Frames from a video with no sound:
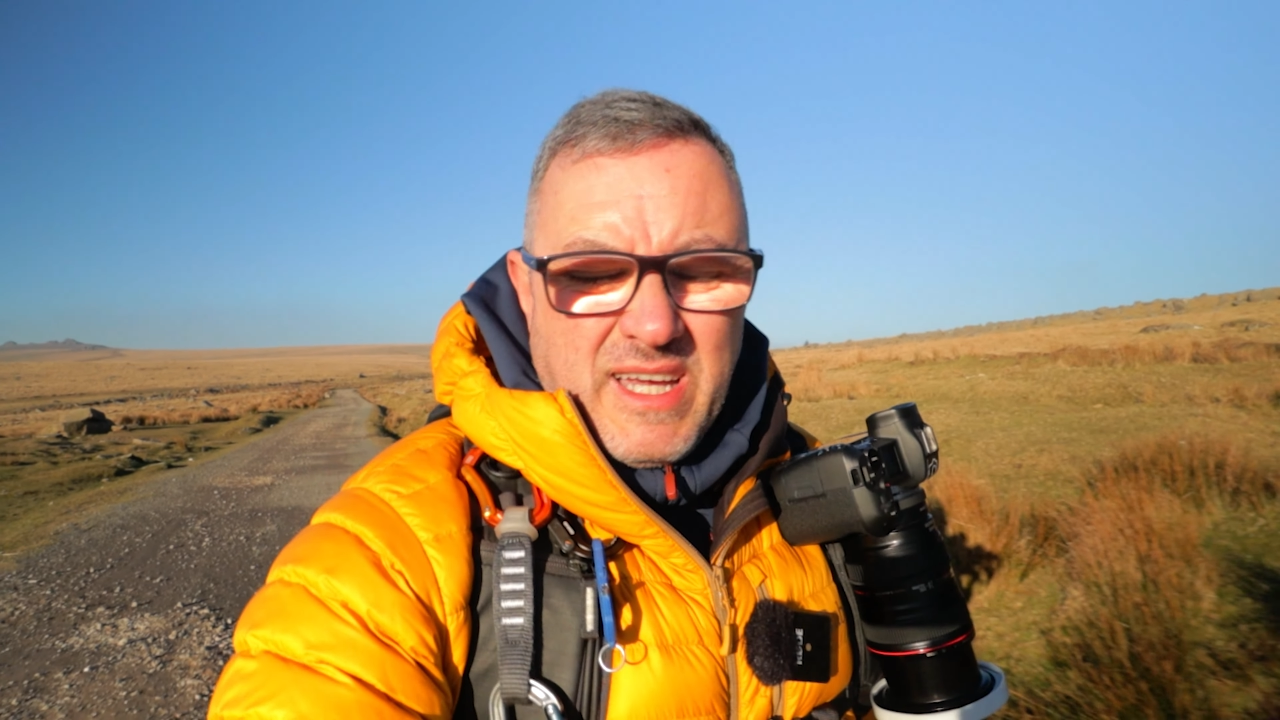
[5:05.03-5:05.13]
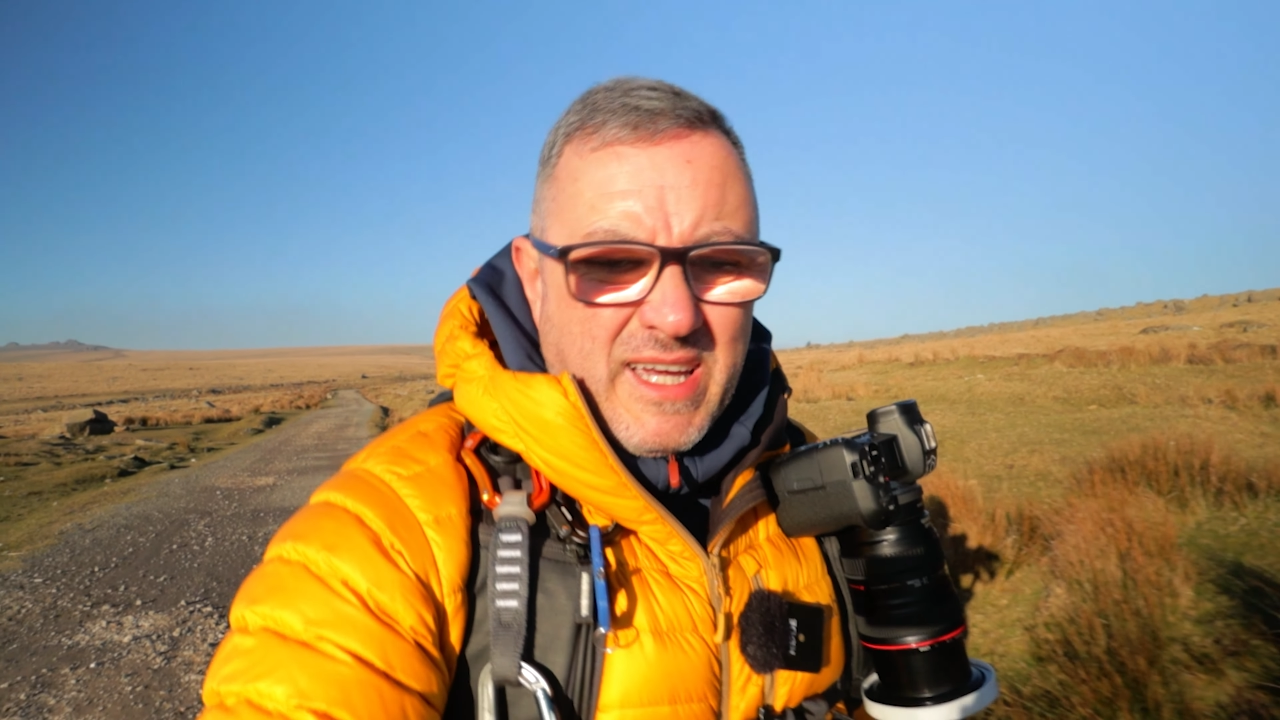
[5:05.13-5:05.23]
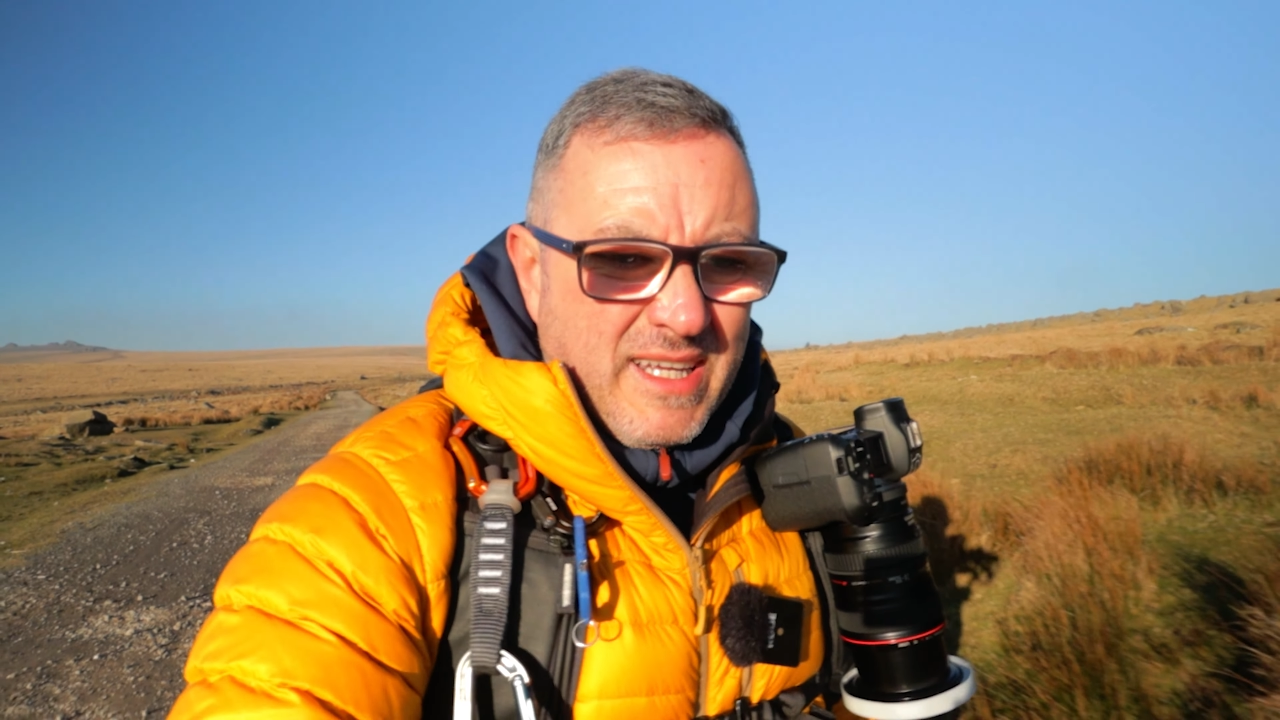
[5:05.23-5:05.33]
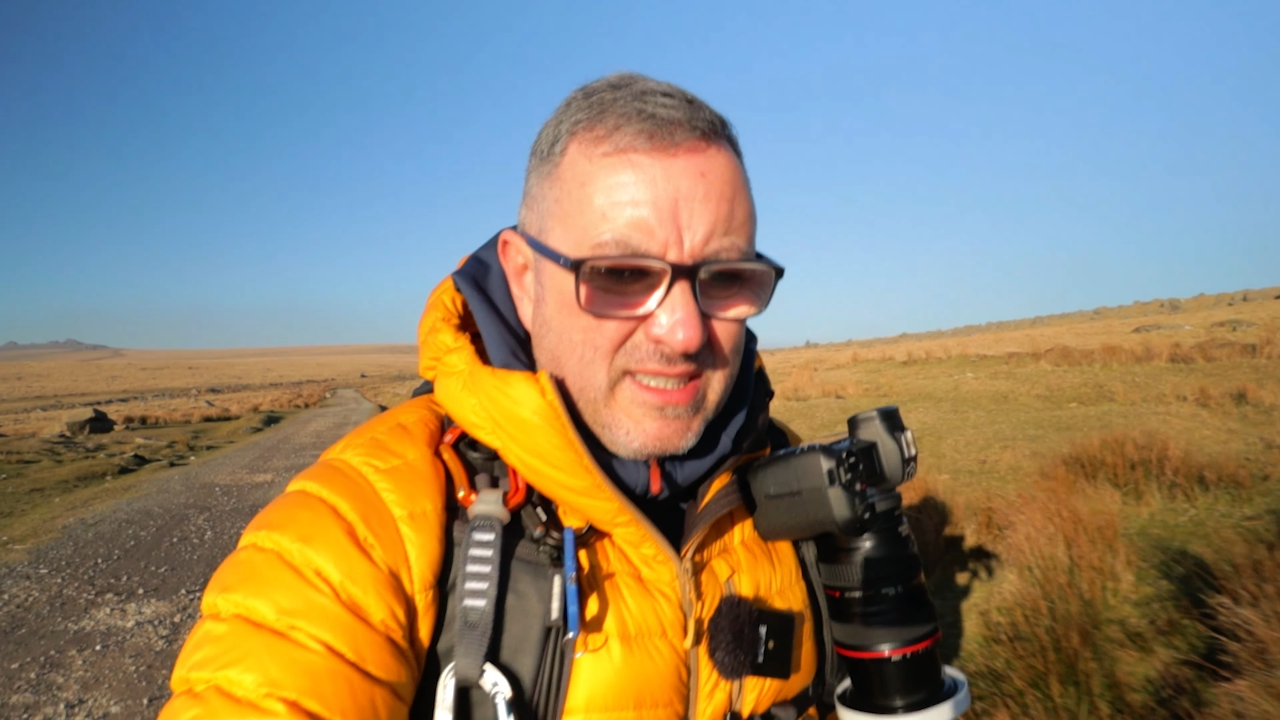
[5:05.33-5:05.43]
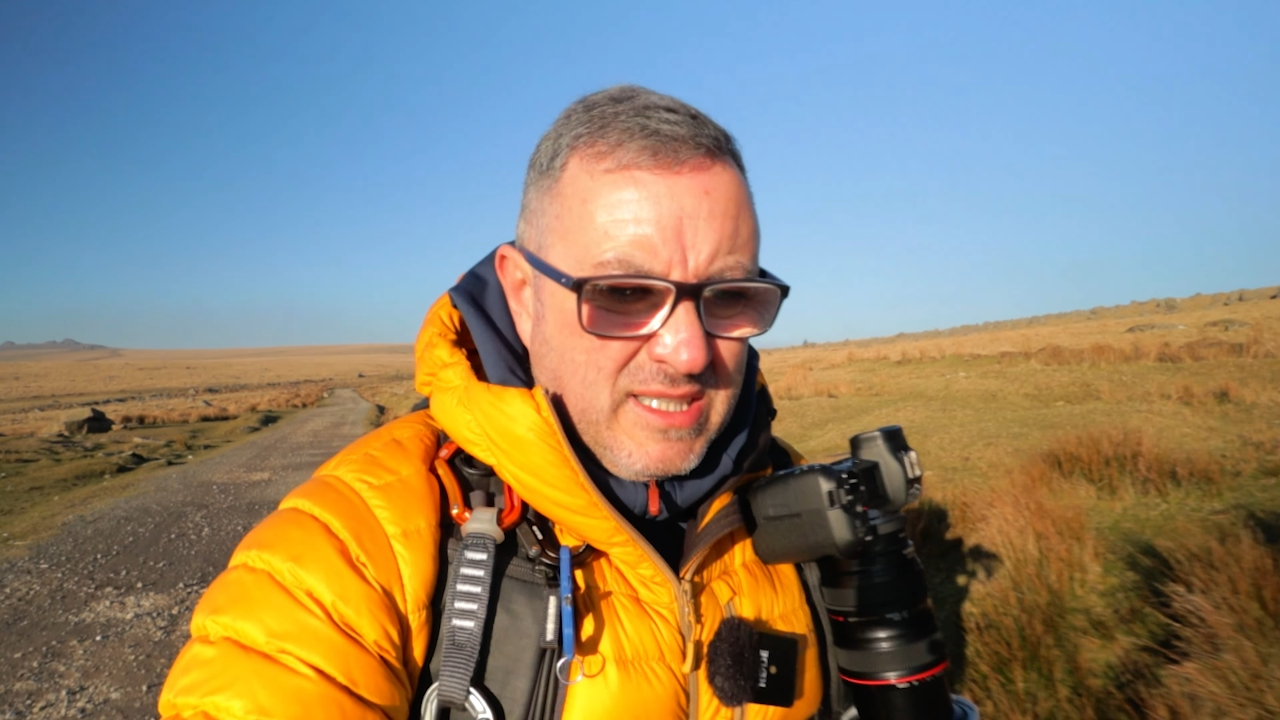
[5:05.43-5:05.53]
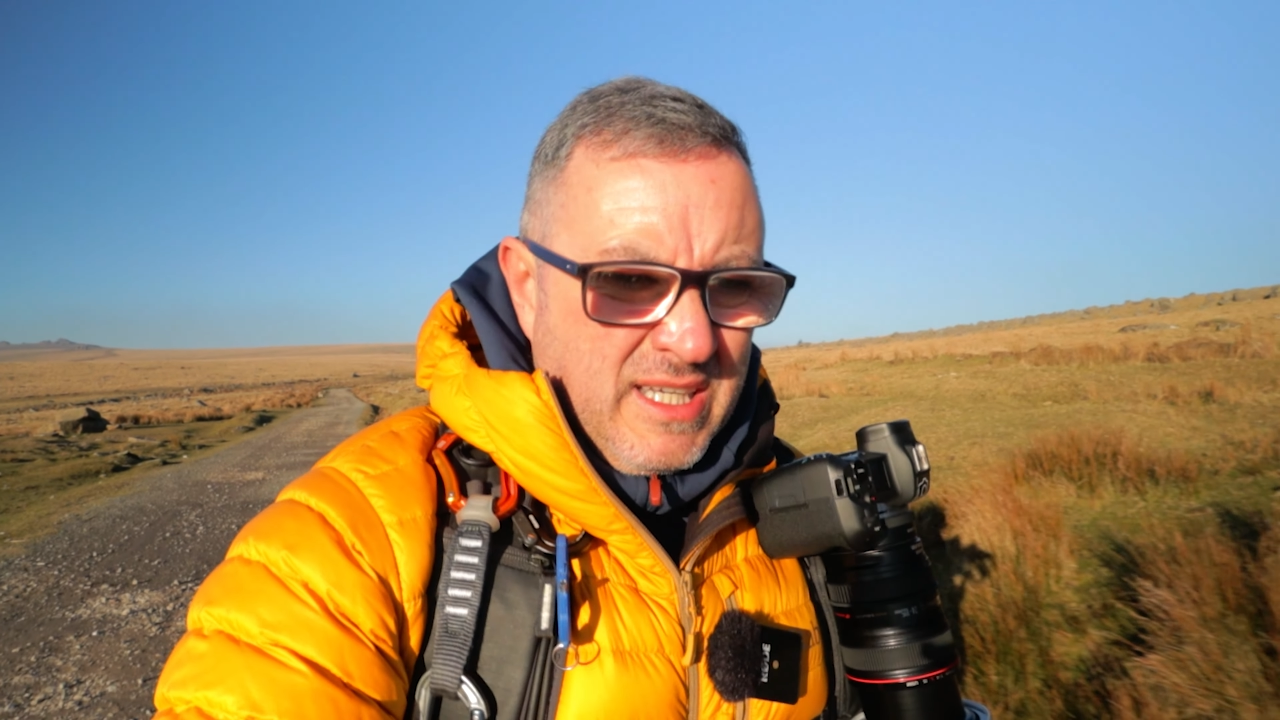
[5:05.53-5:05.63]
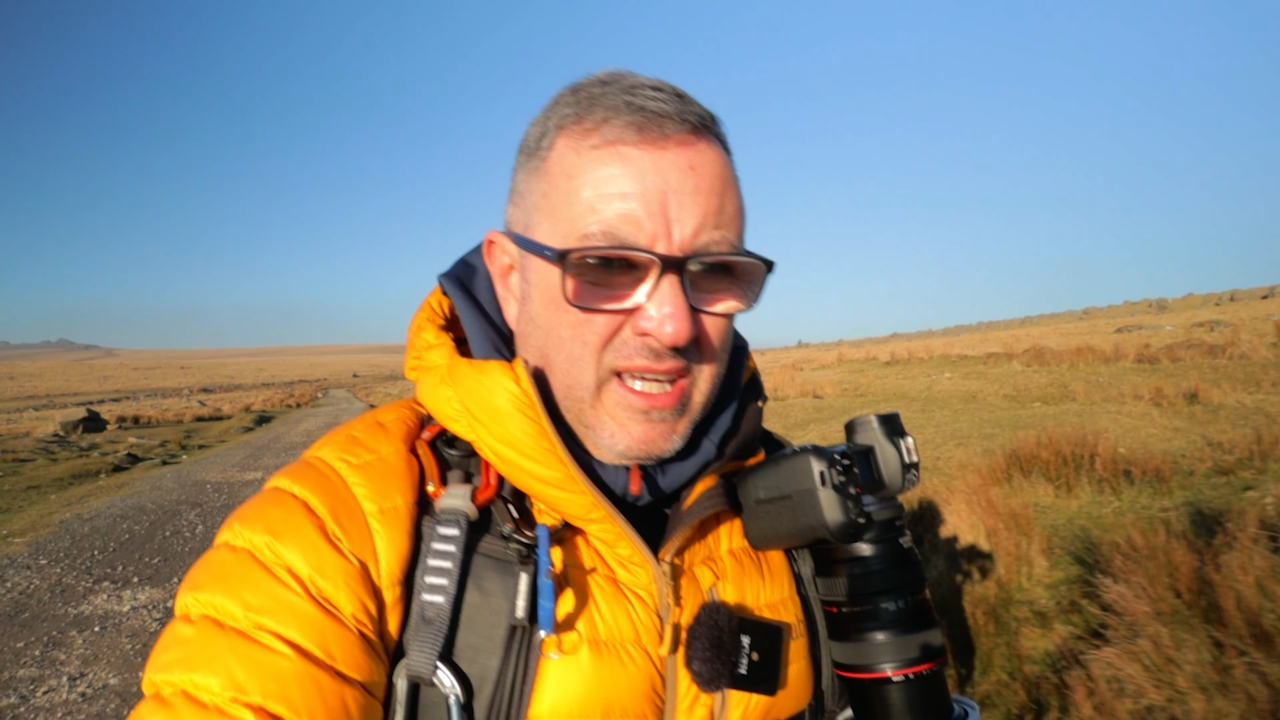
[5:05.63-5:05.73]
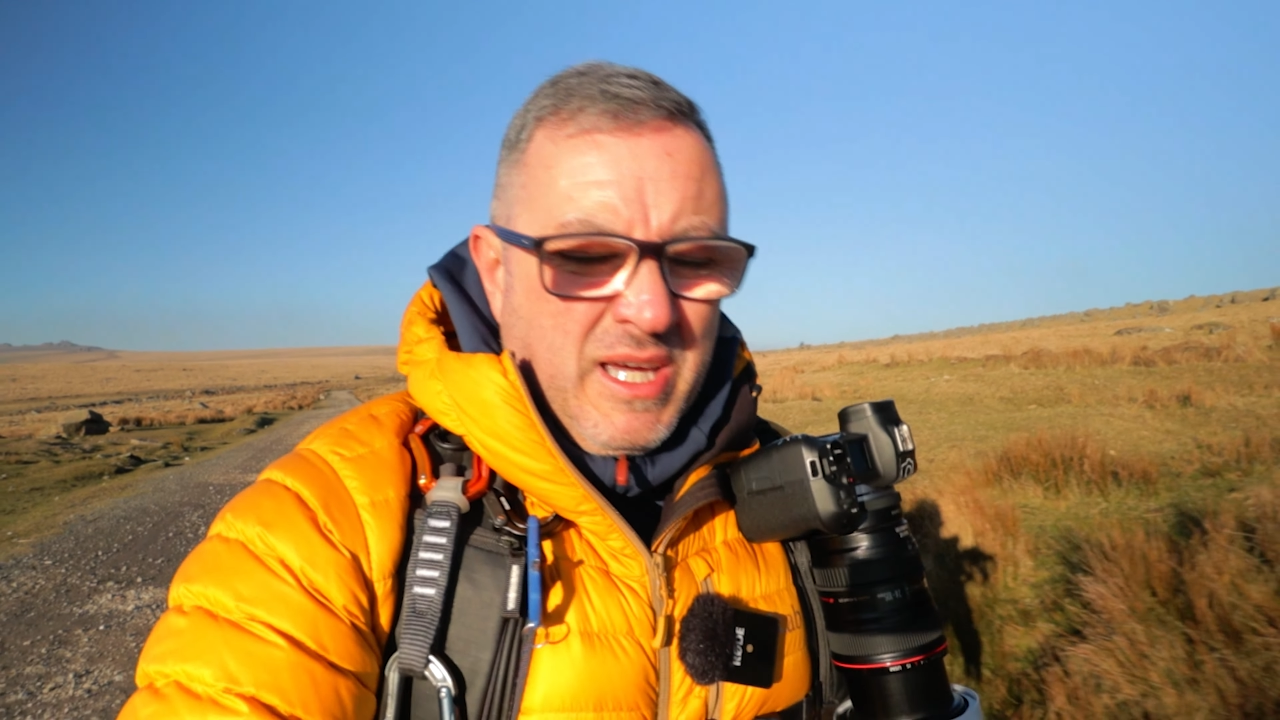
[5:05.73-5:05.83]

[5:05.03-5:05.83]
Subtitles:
and